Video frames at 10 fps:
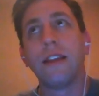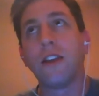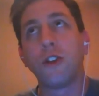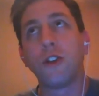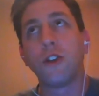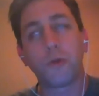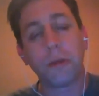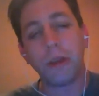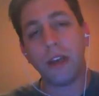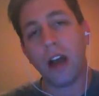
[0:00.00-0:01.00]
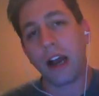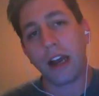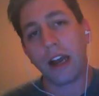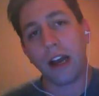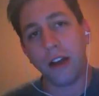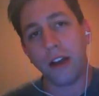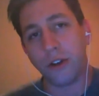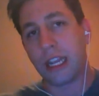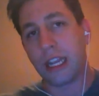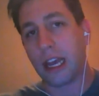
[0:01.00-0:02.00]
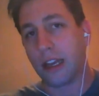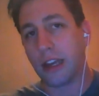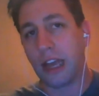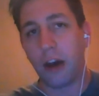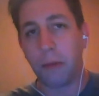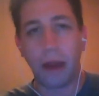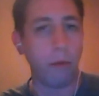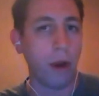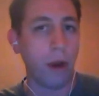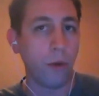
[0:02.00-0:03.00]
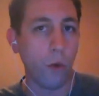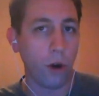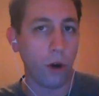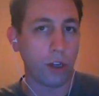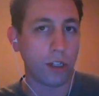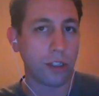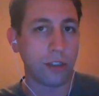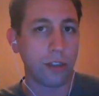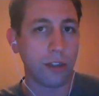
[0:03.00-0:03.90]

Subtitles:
then you're just probably not going to understand how my brain works.